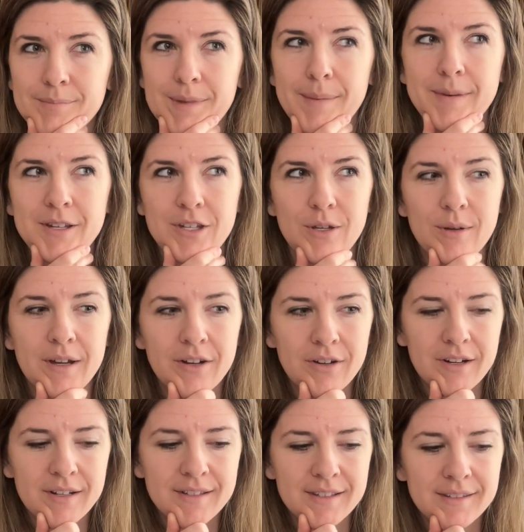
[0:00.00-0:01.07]
maybe
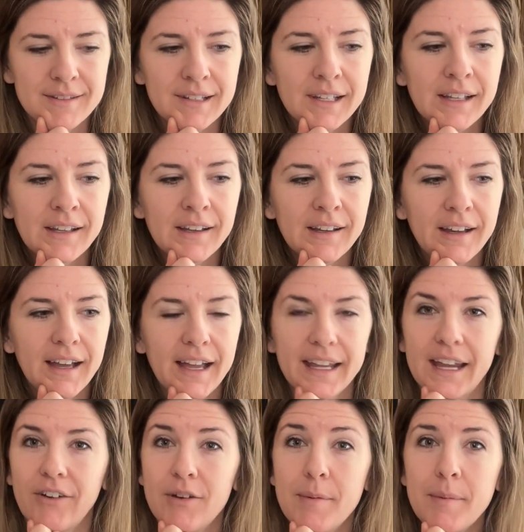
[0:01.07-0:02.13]
200s. I
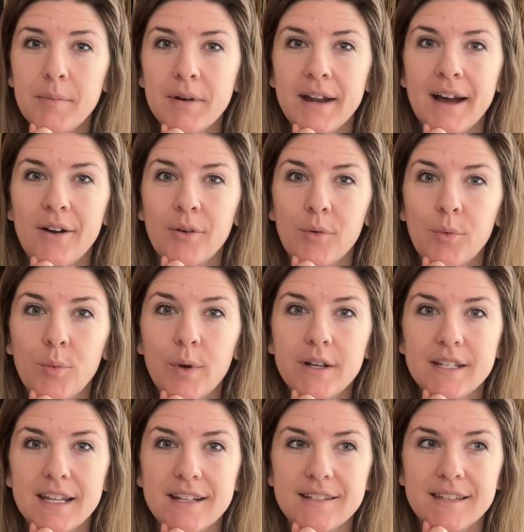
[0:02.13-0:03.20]
can't remember now
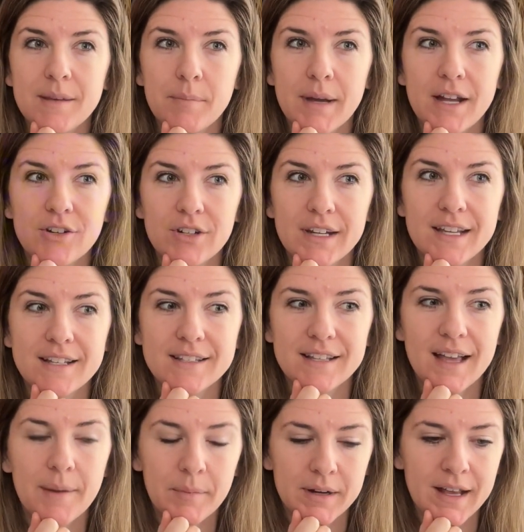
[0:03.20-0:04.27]
what date St. Patrick is.
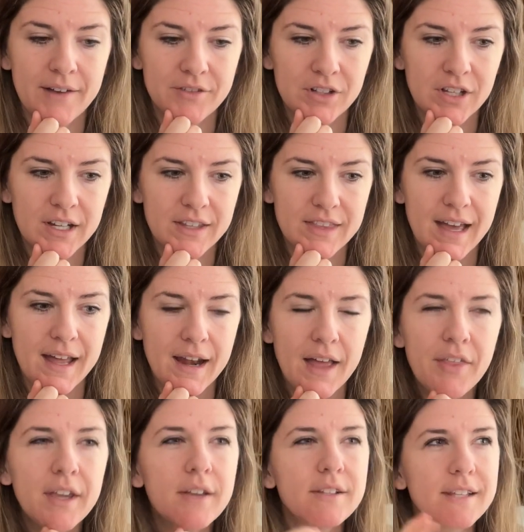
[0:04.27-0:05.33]
I'm gonna have to look at that. I
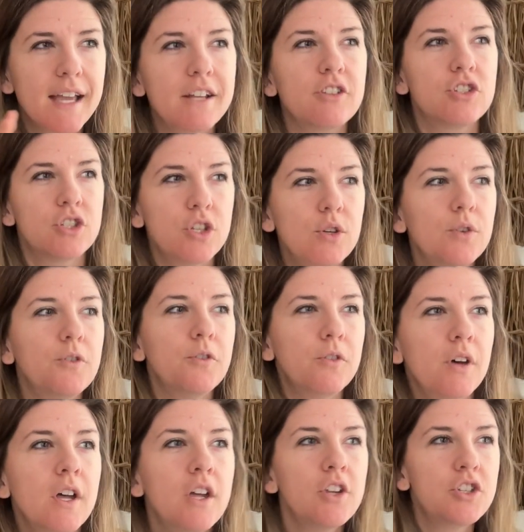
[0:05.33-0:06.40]
think it's like
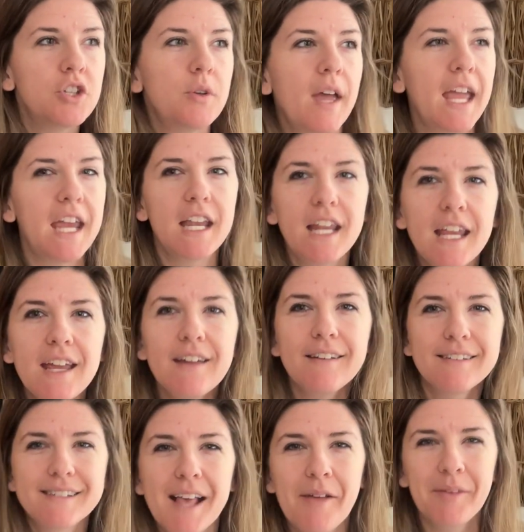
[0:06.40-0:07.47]

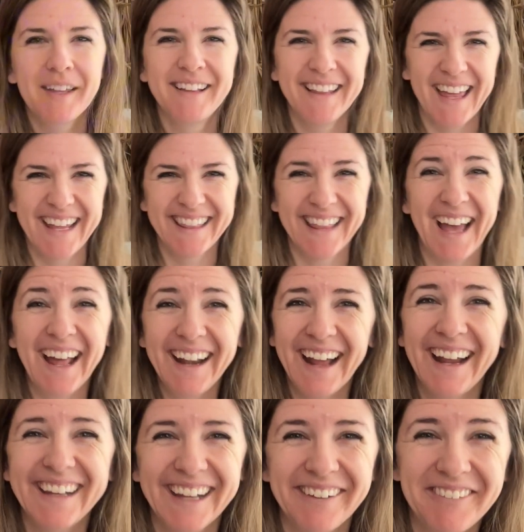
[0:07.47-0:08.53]
280, something like that. I
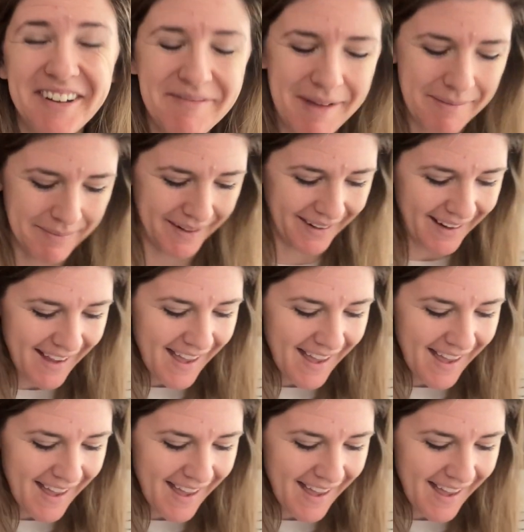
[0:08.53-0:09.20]
can't remember.